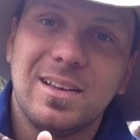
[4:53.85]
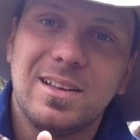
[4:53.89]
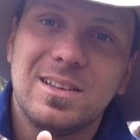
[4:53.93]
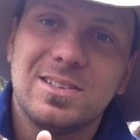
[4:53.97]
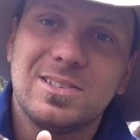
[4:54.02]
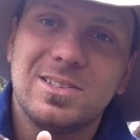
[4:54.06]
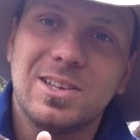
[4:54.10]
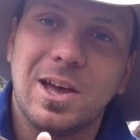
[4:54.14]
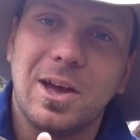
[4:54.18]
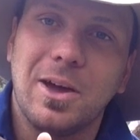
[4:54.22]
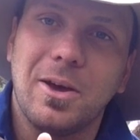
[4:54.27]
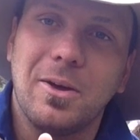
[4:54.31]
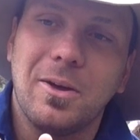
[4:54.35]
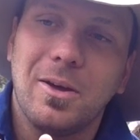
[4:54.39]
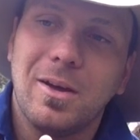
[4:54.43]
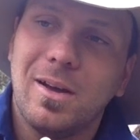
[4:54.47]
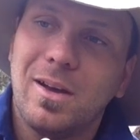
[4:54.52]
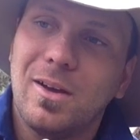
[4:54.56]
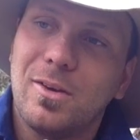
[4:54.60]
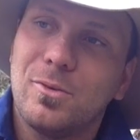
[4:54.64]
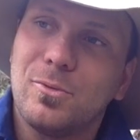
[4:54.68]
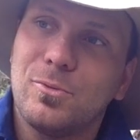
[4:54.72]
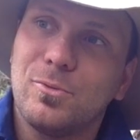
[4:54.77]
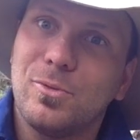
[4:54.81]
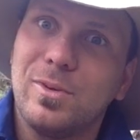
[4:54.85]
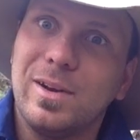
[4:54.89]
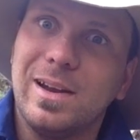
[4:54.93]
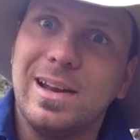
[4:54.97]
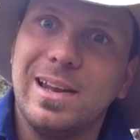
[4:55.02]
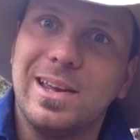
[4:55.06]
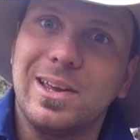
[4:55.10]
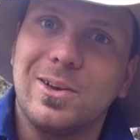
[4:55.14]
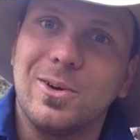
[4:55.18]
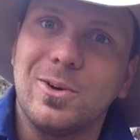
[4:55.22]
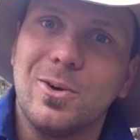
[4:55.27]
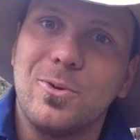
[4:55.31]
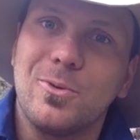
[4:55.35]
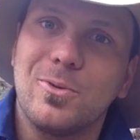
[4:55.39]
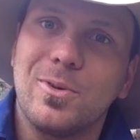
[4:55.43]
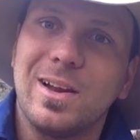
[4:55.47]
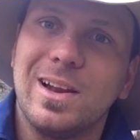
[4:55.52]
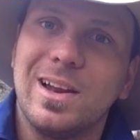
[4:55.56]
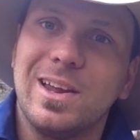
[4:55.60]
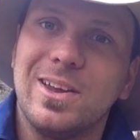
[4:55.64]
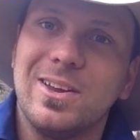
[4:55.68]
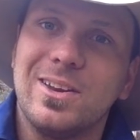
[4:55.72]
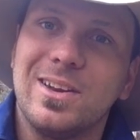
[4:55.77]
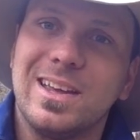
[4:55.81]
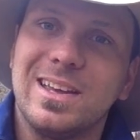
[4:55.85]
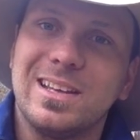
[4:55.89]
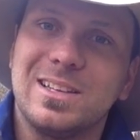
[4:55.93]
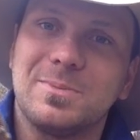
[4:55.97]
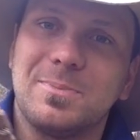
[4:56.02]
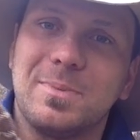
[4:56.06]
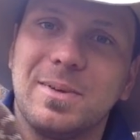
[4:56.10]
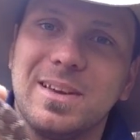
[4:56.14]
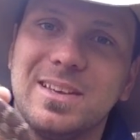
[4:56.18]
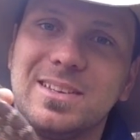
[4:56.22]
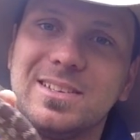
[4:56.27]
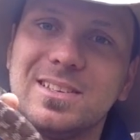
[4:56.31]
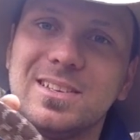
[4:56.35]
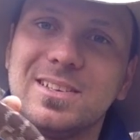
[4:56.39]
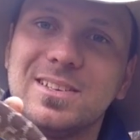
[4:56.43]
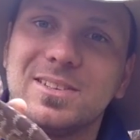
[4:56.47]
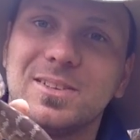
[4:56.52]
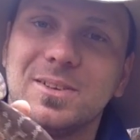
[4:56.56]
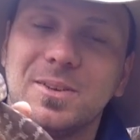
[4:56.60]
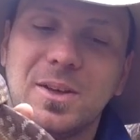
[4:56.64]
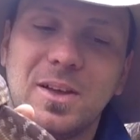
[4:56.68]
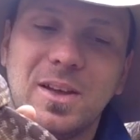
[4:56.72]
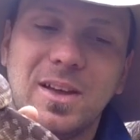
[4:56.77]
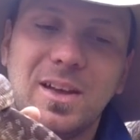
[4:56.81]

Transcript: So, really cool, really unique species.